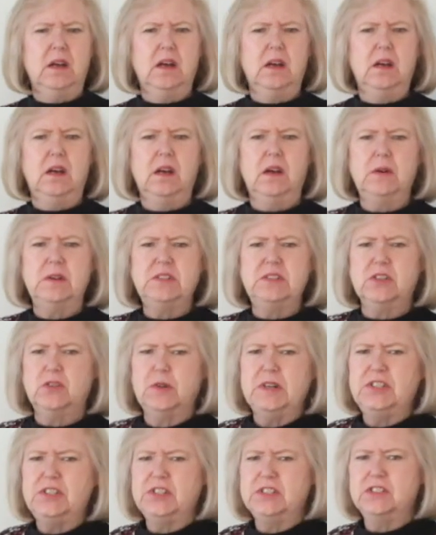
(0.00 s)
What's a
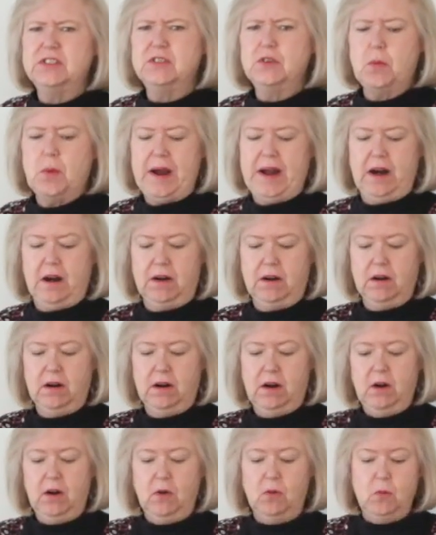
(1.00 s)
Grecian square?
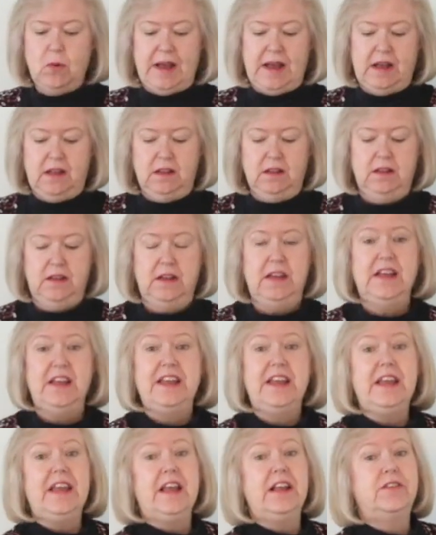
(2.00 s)
Well,
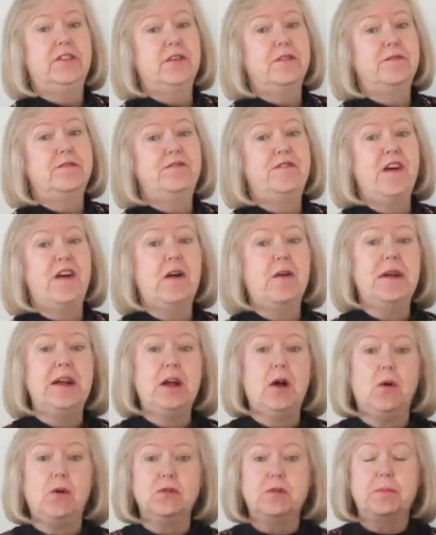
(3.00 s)
it's a very
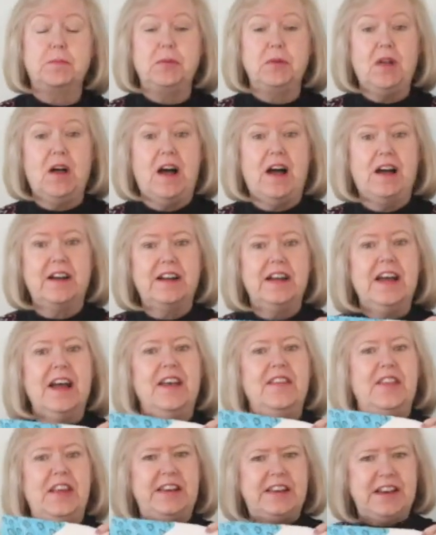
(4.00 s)
old block
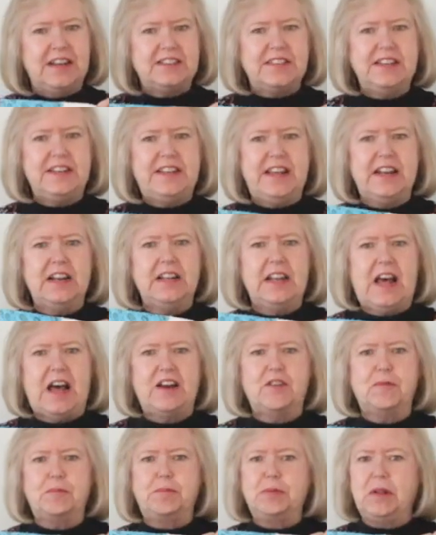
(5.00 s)
that doesn't get a lot
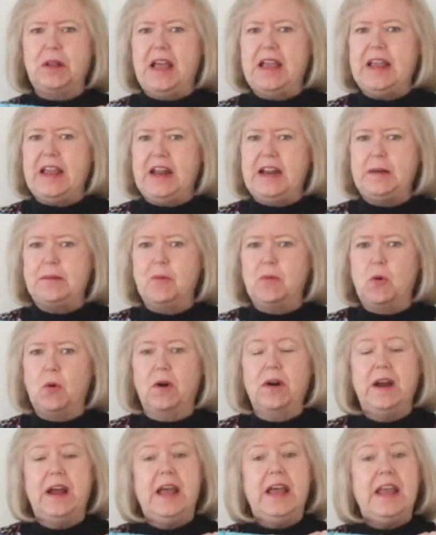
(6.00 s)
of play anymore,
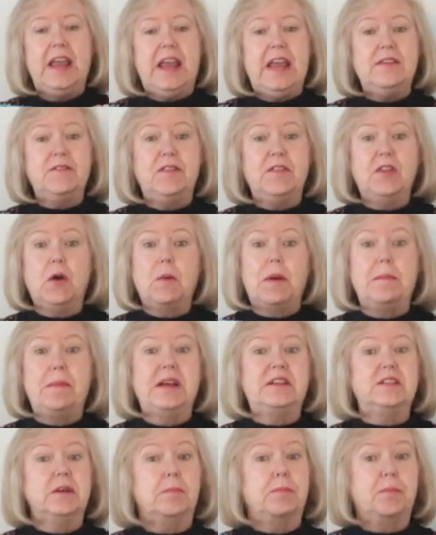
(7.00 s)
even though it
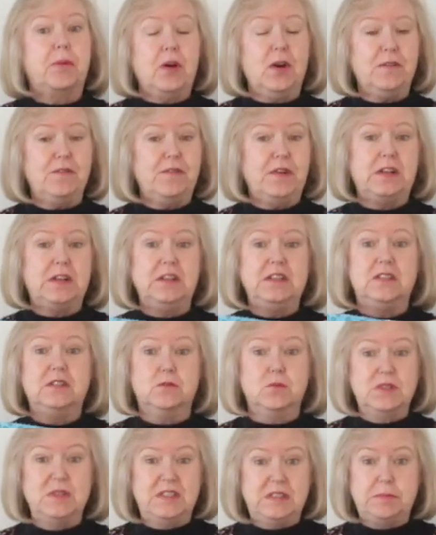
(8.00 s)
makes a perfectly
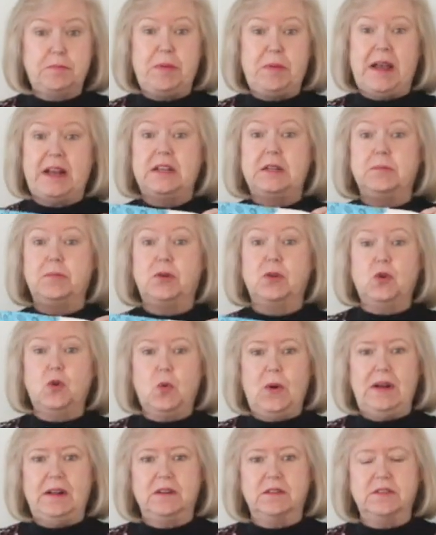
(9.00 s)
respectable
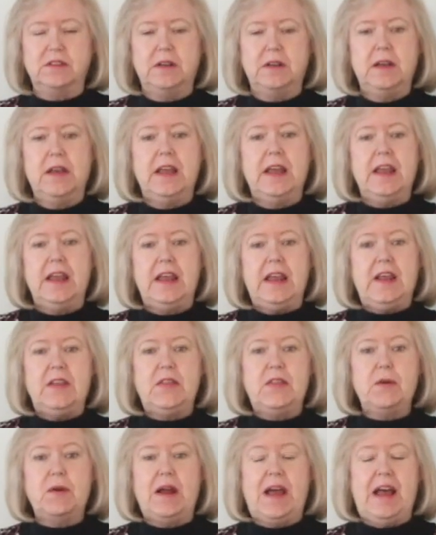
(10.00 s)
quilt,
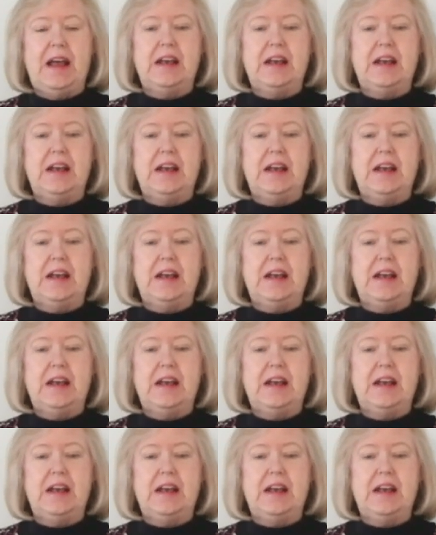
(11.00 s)
either as